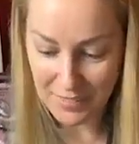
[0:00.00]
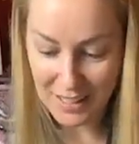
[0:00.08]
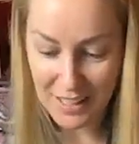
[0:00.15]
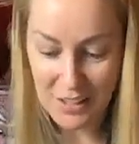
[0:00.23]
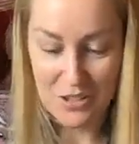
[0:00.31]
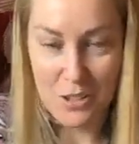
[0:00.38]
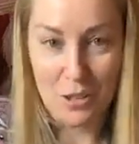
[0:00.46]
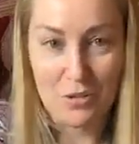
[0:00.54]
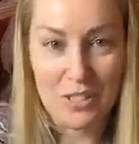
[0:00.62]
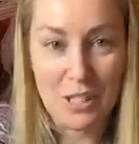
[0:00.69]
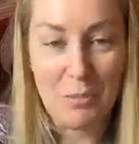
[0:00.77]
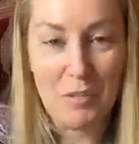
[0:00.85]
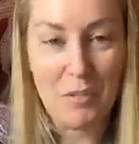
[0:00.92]
So
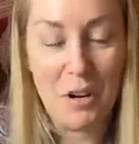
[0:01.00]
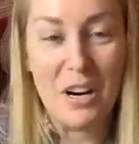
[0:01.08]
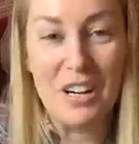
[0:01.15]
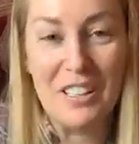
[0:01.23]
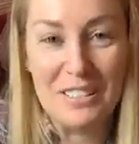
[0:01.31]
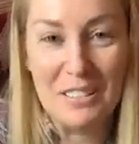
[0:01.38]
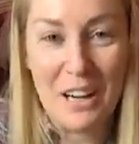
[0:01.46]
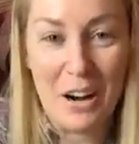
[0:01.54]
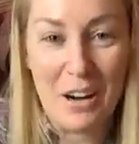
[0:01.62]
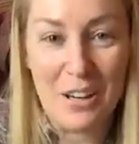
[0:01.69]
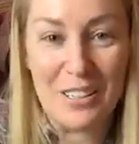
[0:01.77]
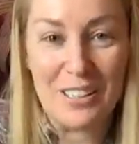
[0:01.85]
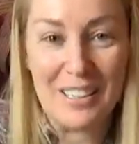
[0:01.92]
some of
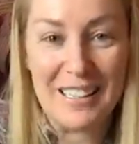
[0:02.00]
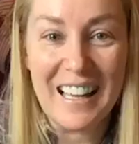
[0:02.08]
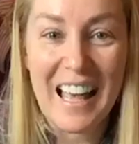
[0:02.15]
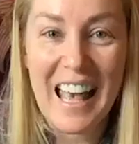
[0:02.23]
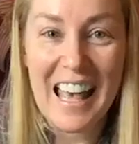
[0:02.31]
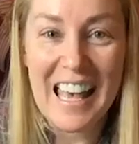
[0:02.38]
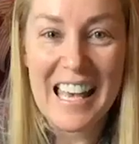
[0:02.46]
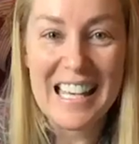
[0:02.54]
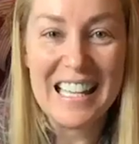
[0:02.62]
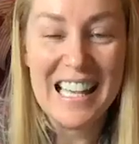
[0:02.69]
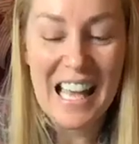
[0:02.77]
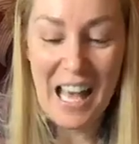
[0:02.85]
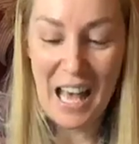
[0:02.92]
our
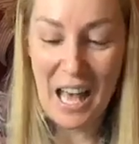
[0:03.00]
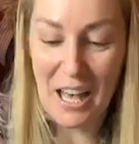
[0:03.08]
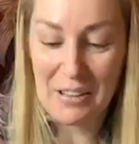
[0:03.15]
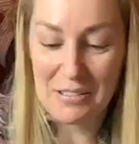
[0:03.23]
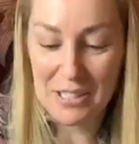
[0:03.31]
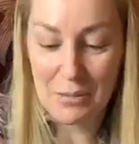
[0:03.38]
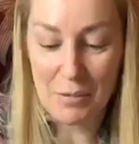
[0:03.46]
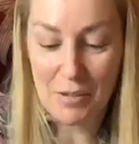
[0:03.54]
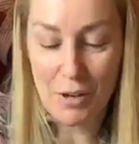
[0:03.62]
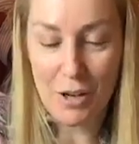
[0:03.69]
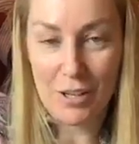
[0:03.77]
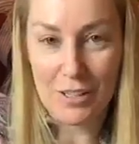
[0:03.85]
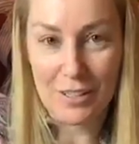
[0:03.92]
some of
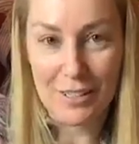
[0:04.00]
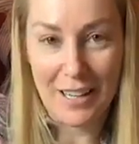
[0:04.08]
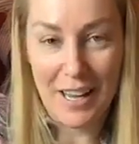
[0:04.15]
our